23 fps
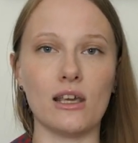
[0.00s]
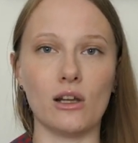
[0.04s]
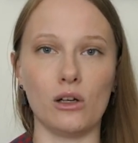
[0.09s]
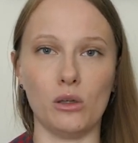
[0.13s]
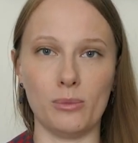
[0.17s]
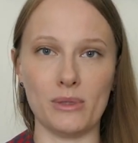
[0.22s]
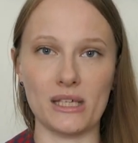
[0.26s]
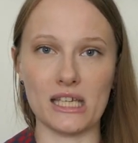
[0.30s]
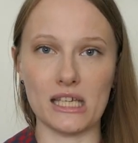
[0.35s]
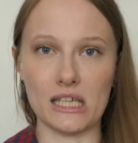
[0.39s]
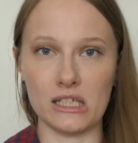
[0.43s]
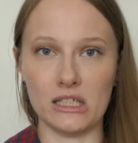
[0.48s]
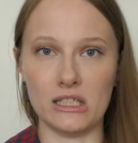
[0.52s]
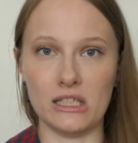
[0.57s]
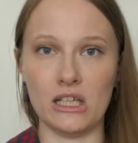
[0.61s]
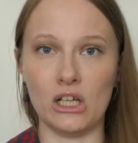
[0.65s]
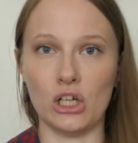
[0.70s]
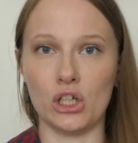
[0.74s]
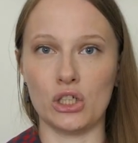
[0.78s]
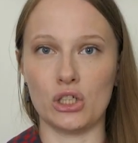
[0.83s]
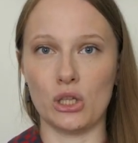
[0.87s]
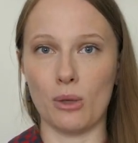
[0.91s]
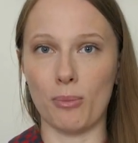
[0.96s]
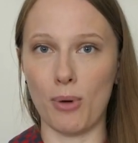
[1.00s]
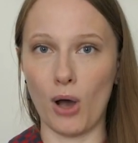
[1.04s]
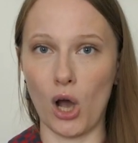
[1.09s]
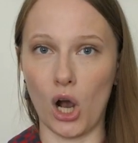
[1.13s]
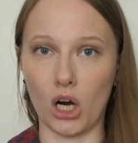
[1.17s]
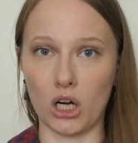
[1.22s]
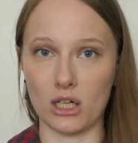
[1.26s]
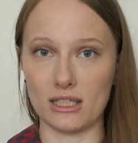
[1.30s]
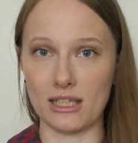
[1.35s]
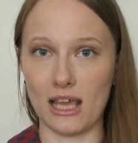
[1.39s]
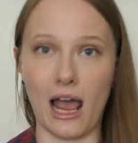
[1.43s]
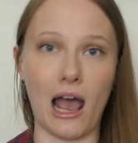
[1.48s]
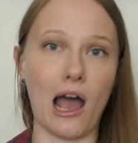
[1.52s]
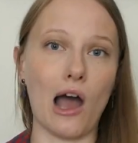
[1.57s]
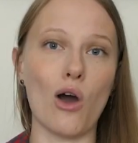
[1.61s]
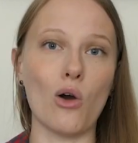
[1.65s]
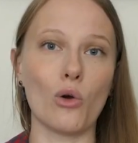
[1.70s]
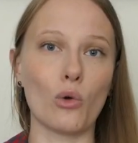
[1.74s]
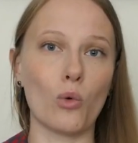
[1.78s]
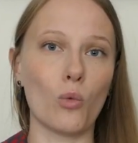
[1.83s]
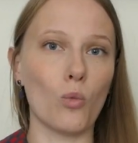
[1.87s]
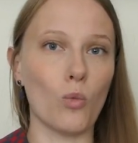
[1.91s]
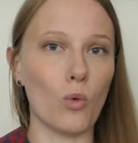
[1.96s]
it'll be easier to parse
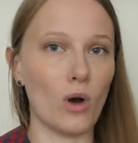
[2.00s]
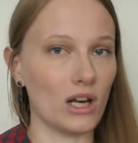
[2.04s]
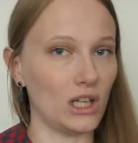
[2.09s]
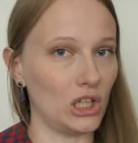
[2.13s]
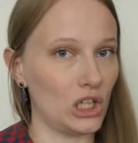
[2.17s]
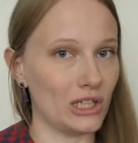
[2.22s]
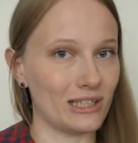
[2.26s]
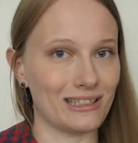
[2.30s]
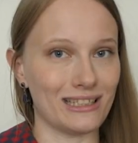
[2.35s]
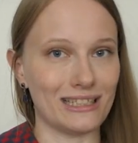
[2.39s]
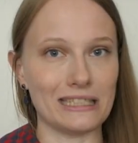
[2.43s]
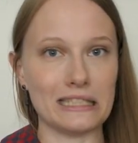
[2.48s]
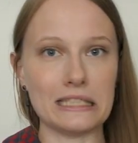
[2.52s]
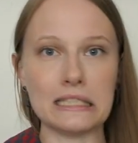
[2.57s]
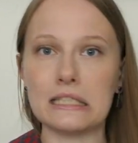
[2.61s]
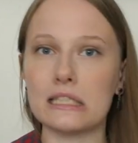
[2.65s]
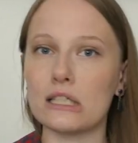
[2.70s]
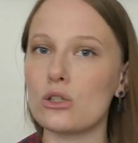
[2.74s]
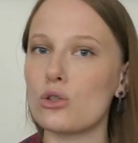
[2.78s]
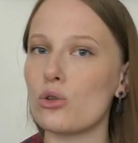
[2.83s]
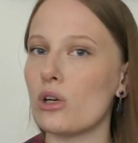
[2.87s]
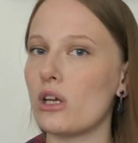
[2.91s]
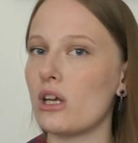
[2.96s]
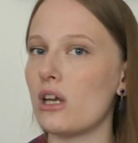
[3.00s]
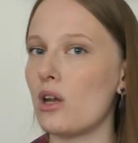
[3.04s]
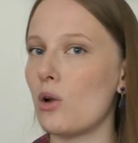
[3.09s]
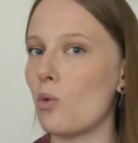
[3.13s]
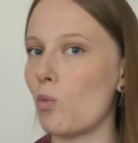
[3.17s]
out what looks 19th century,